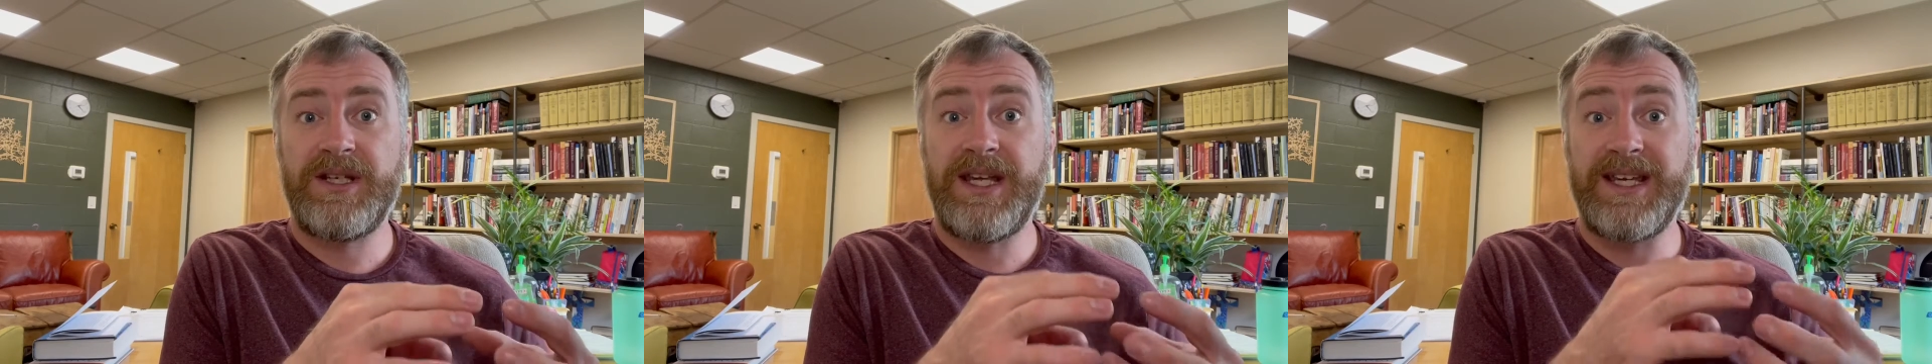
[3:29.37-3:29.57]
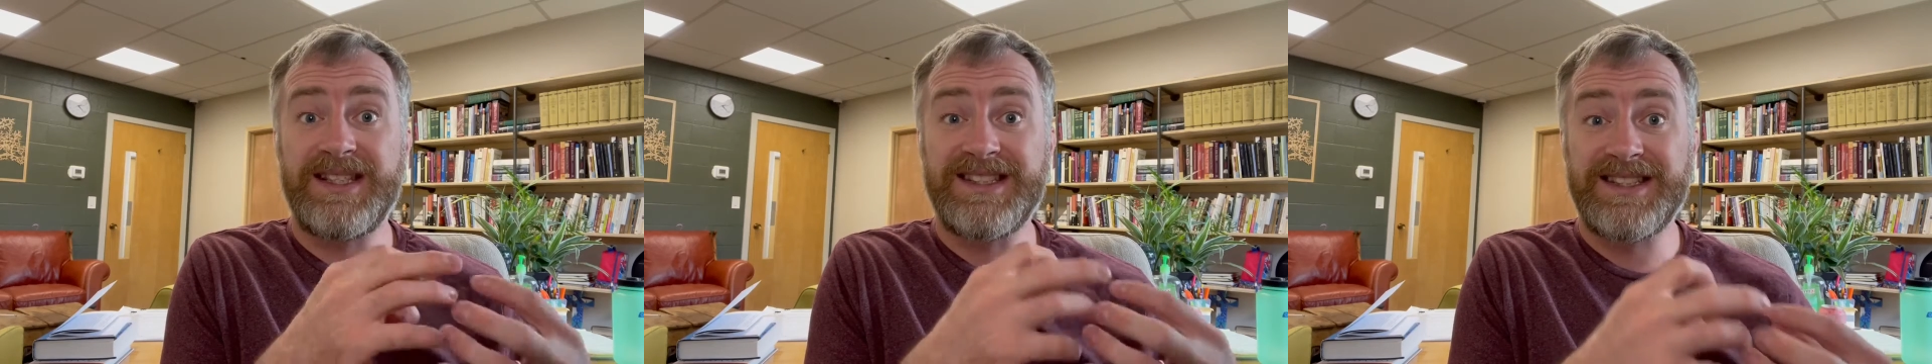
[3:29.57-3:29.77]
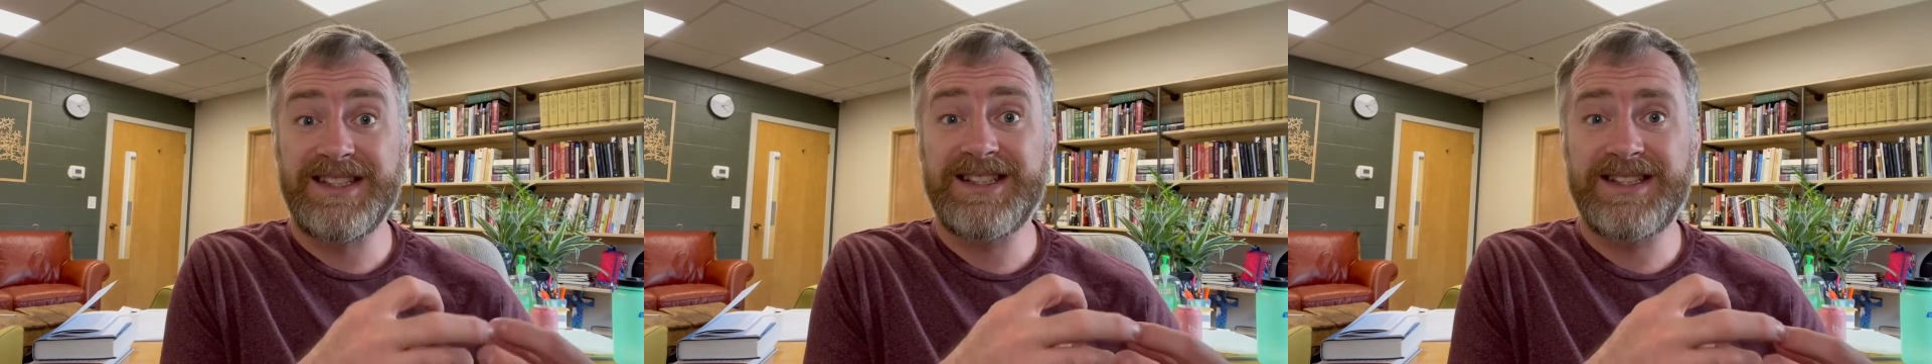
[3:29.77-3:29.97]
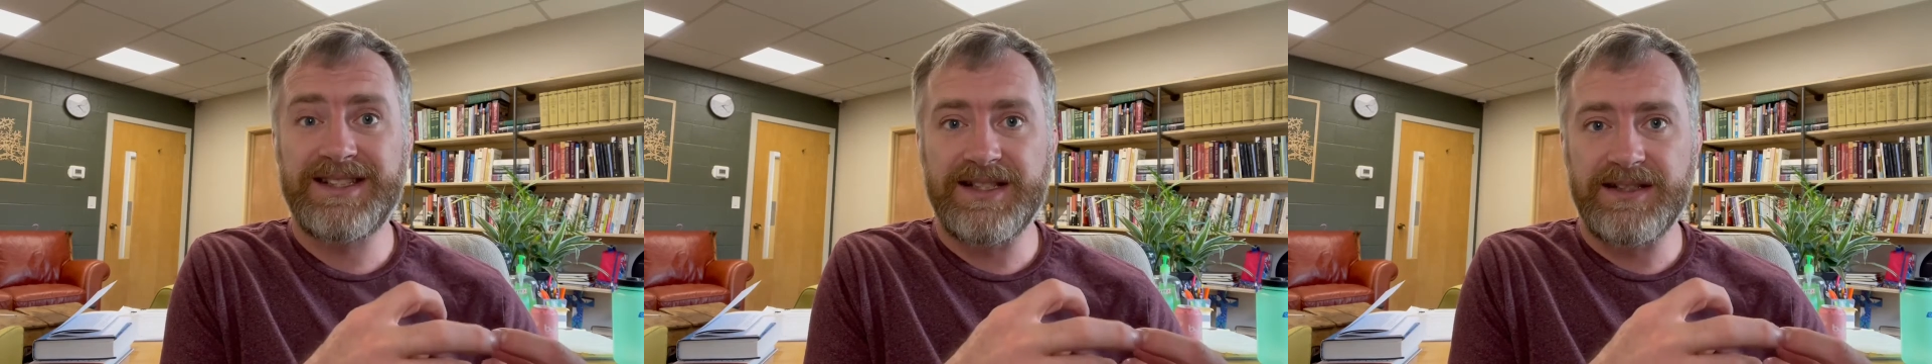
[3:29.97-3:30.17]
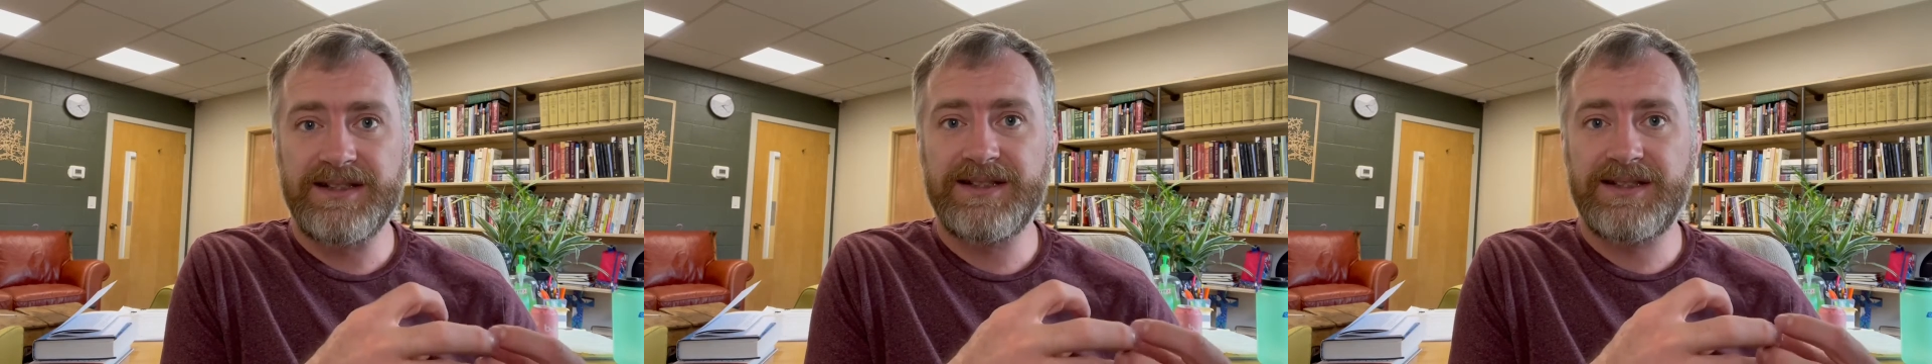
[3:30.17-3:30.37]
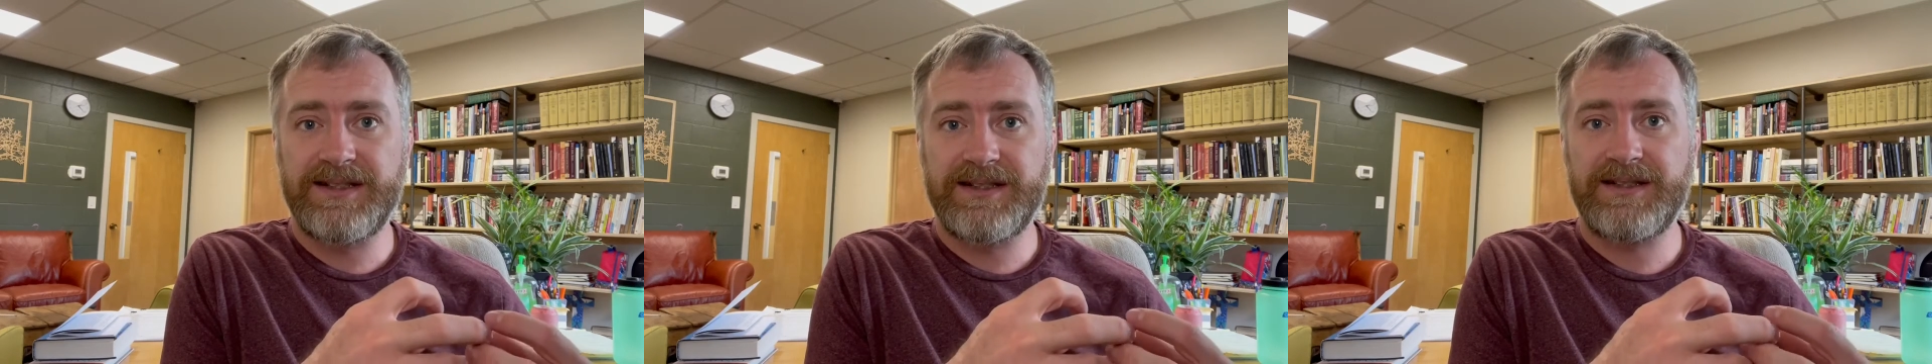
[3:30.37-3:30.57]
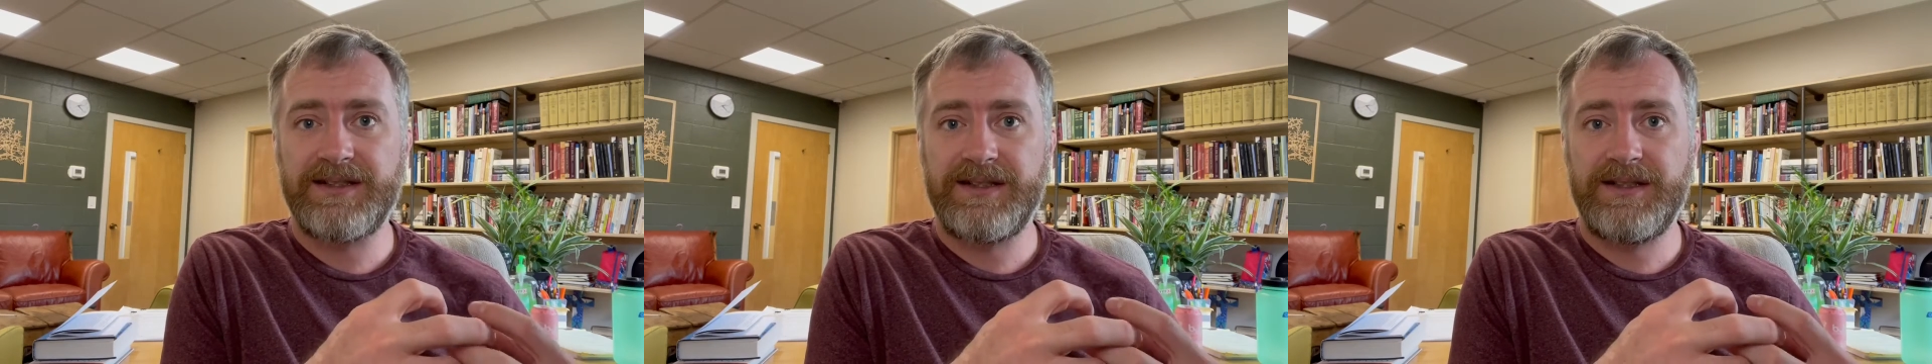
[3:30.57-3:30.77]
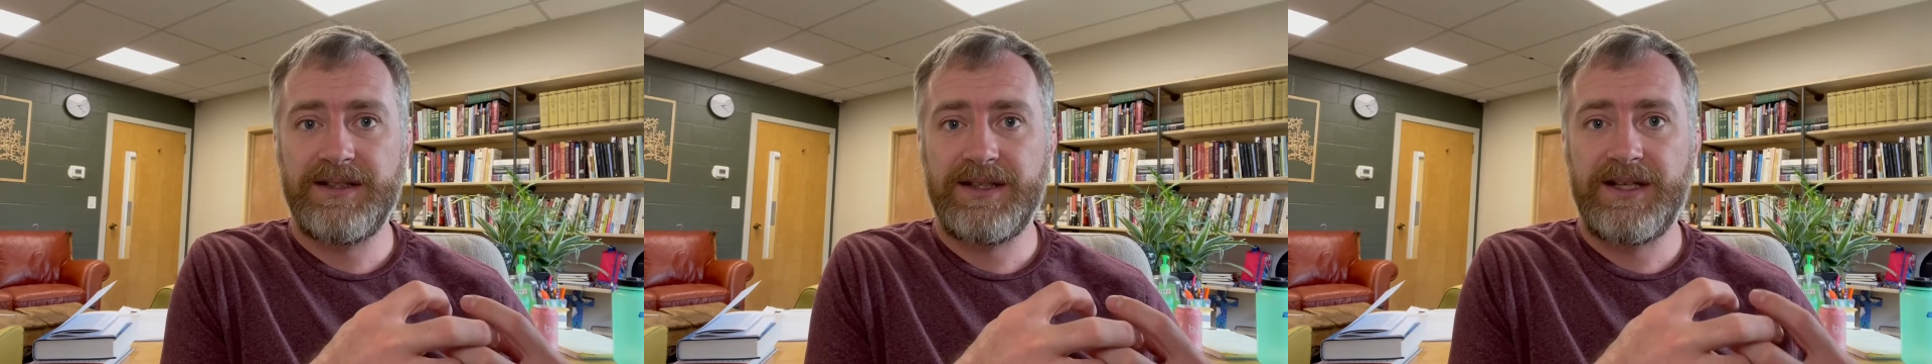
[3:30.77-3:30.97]
existence,
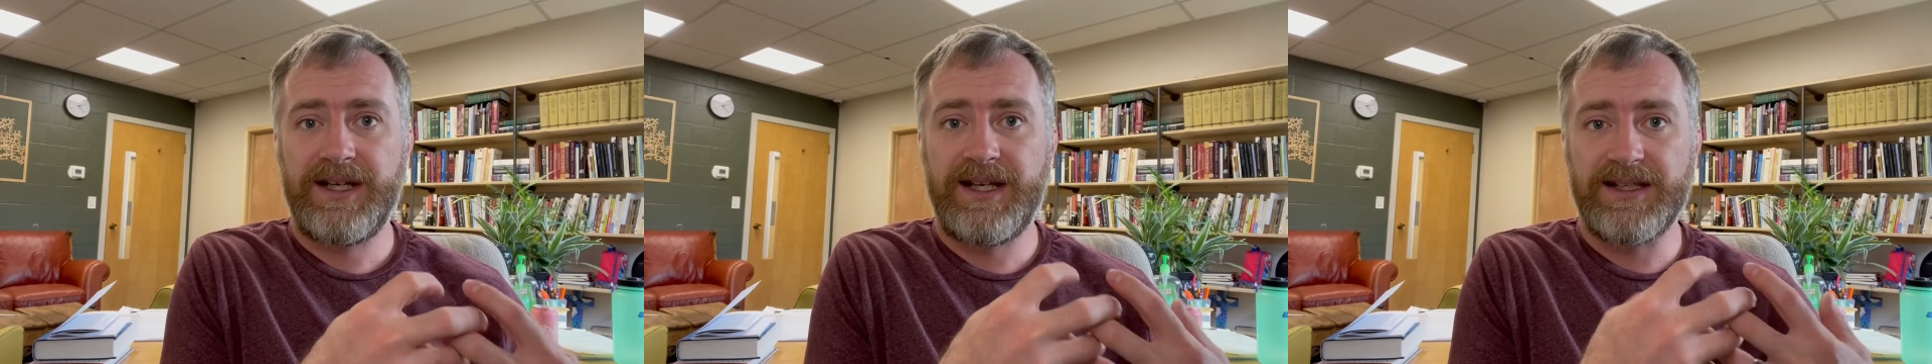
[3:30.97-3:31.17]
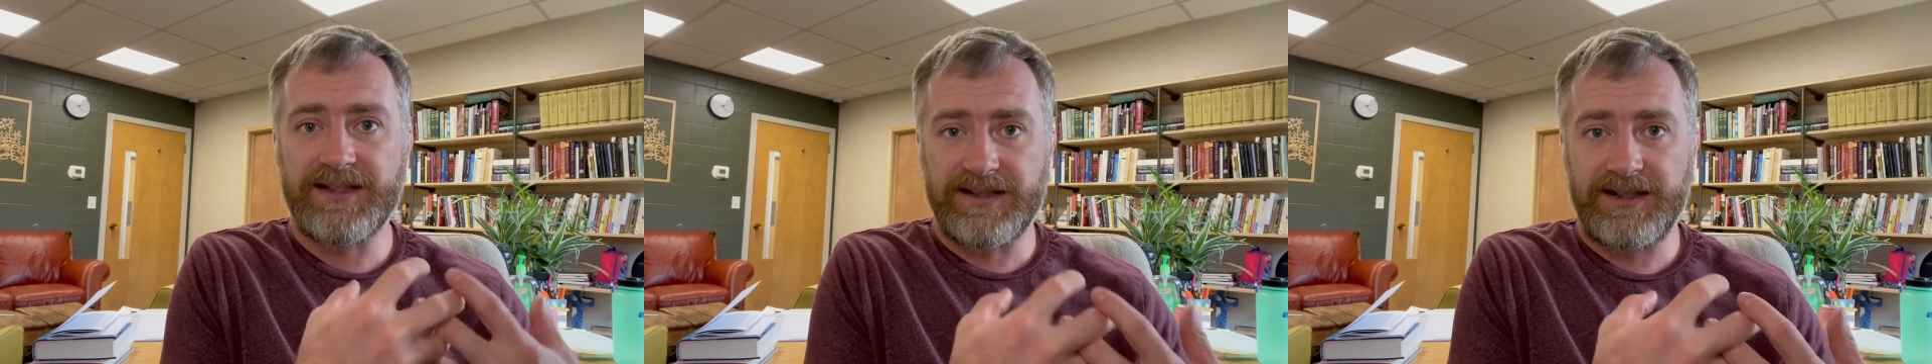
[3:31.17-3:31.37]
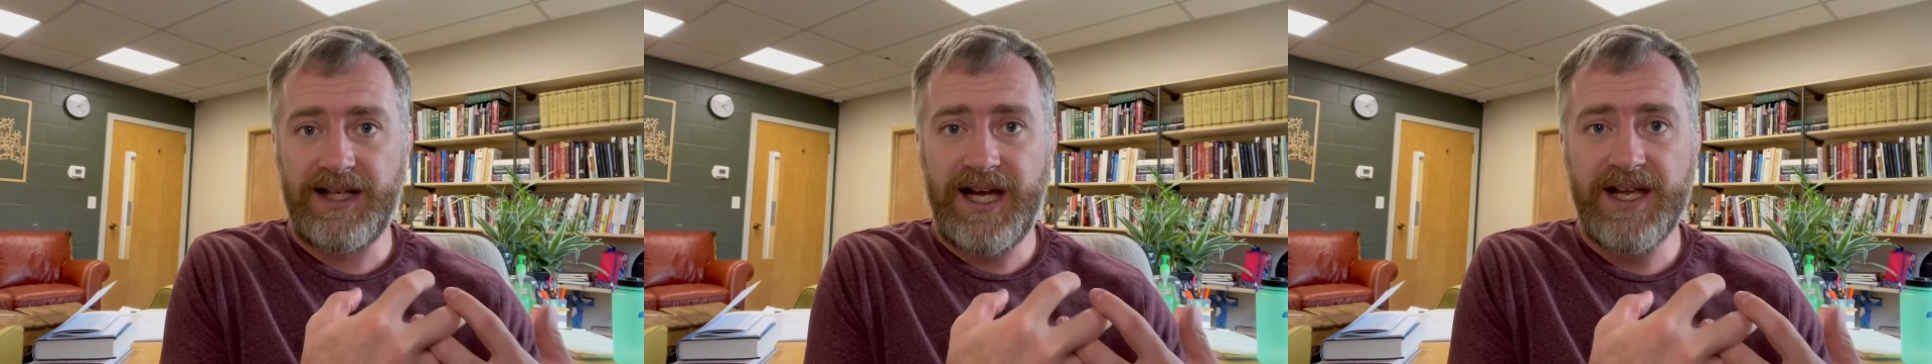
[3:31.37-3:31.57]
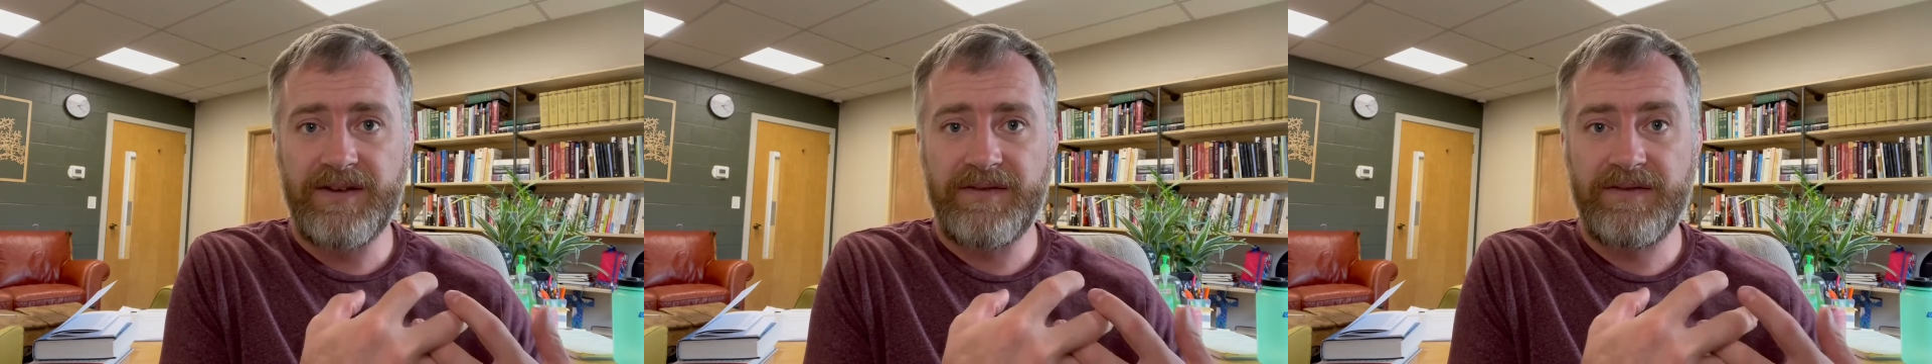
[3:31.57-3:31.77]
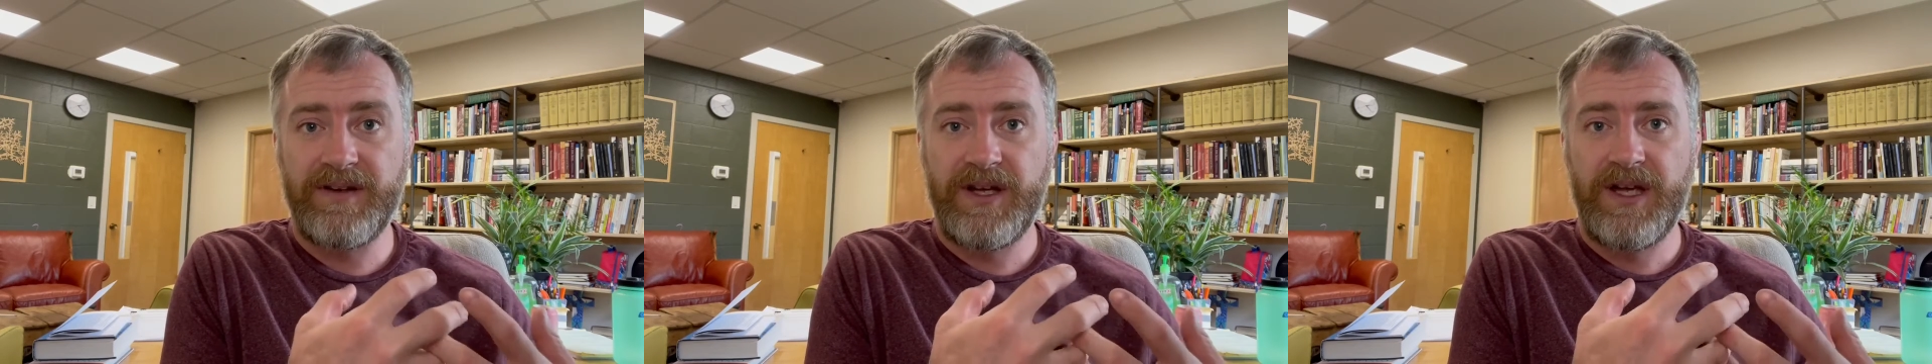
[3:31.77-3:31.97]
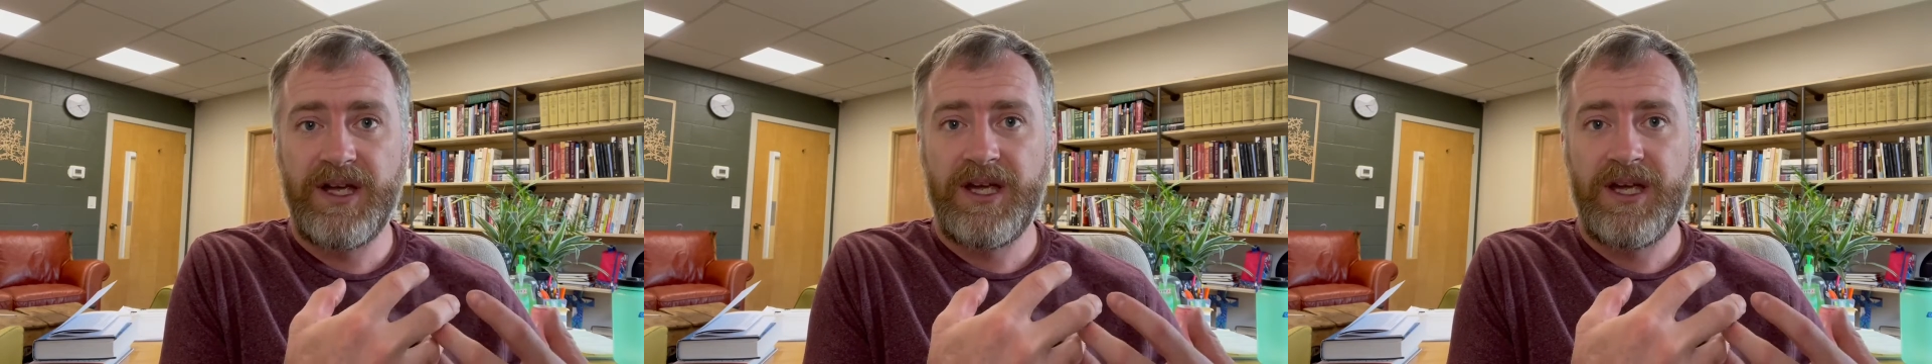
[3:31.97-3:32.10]
his life,